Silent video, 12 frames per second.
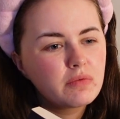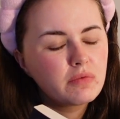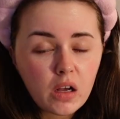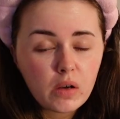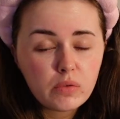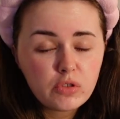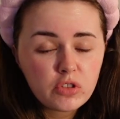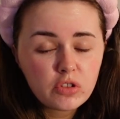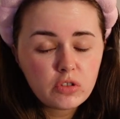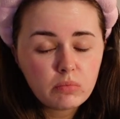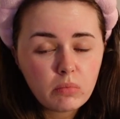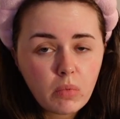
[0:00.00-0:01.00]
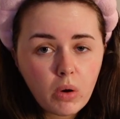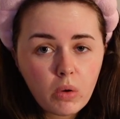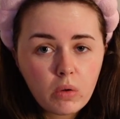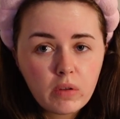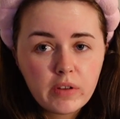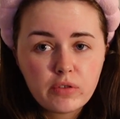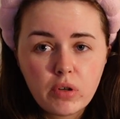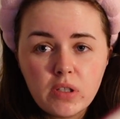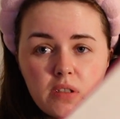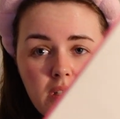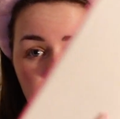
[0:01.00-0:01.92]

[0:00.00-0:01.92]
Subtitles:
Look how small this writing